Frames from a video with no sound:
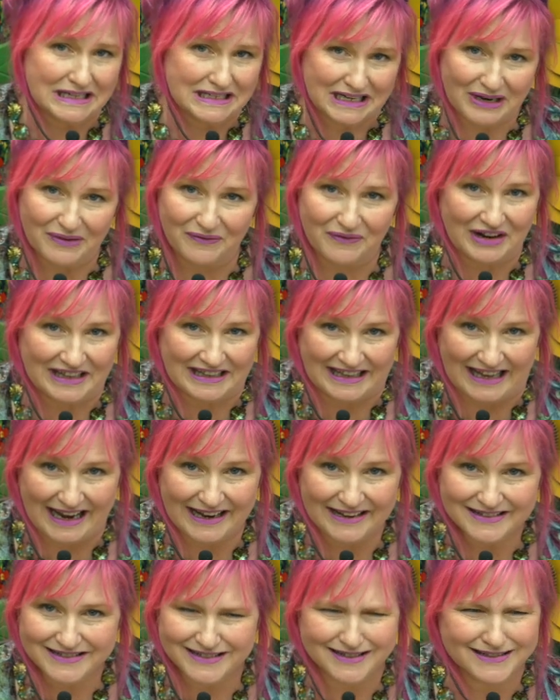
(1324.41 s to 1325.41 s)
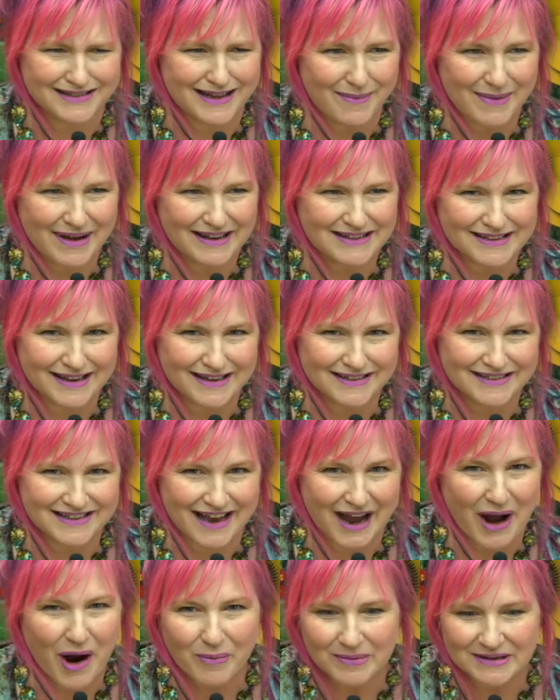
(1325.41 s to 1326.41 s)
different lengths. Does that make sense?
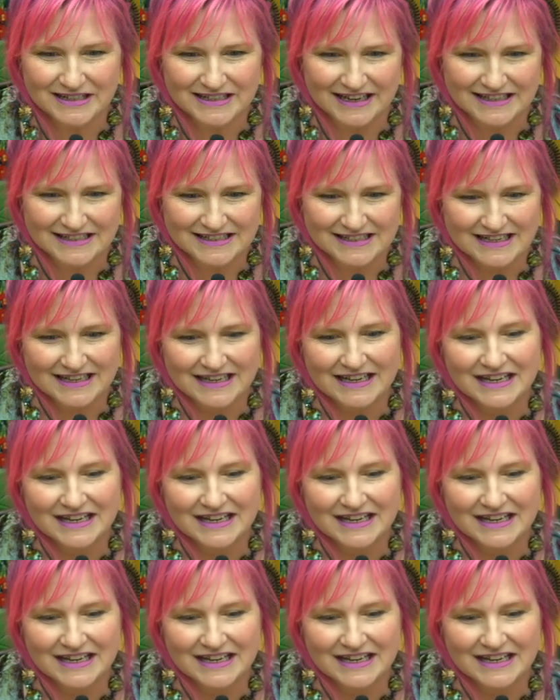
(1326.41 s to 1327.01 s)
I hope it does.